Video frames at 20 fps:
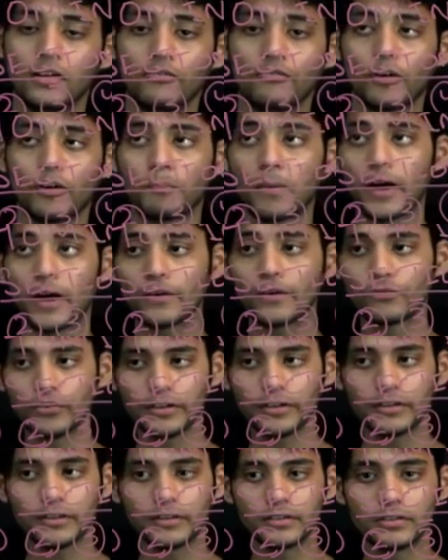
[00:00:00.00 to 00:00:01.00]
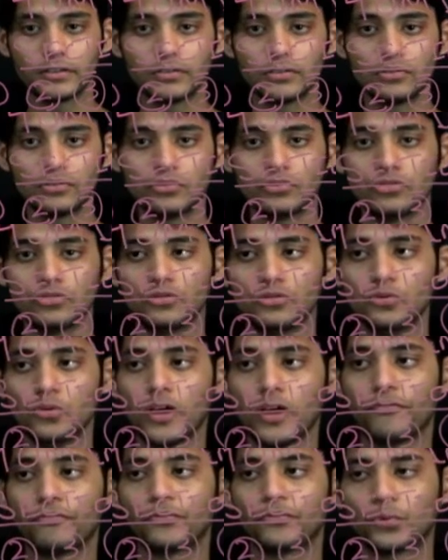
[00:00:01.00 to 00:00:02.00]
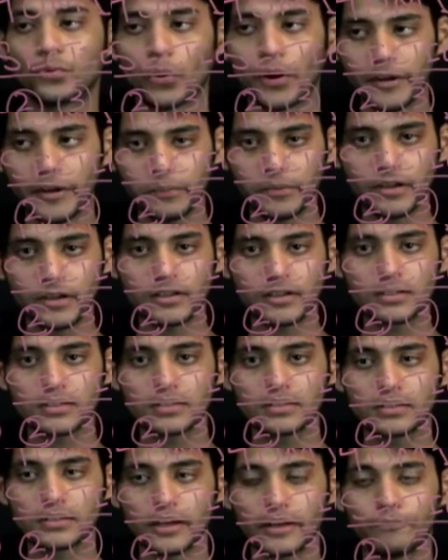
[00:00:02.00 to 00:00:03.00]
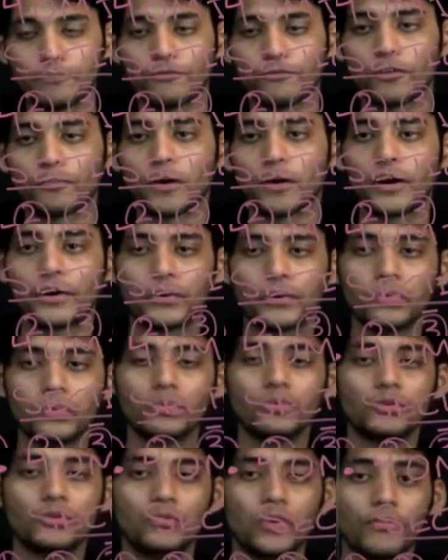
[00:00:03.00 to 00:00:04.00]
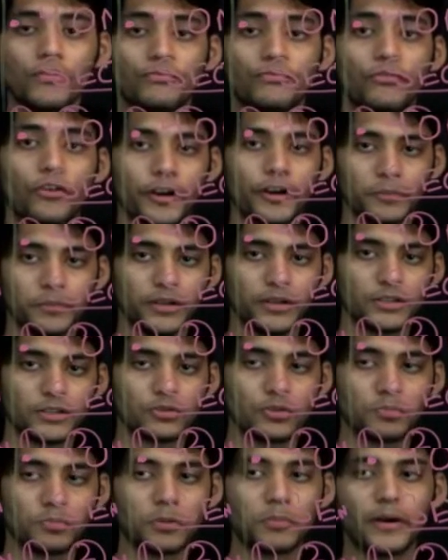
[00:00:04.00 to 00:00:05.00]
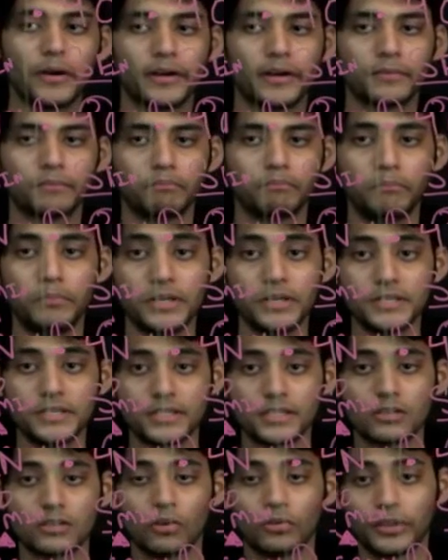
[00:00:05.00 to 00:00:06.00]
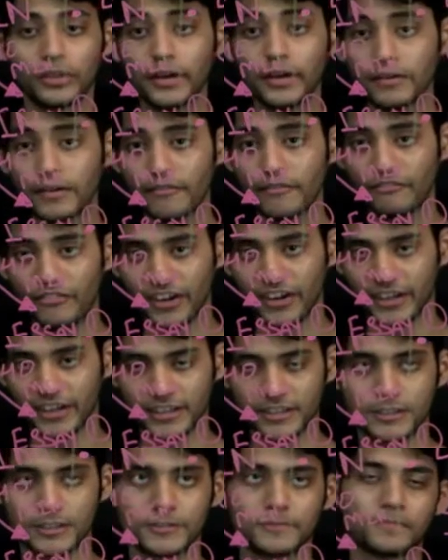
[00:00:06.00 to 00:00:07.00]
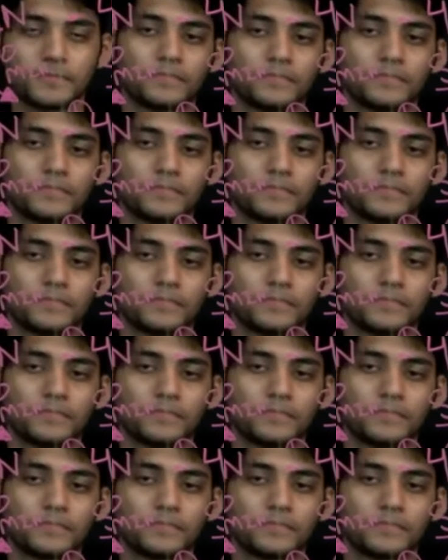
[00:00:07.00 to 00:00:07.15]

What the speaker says: For part 1, you have 20 minutes, and for part 2, you have 40 minutes to implement based on their weightage.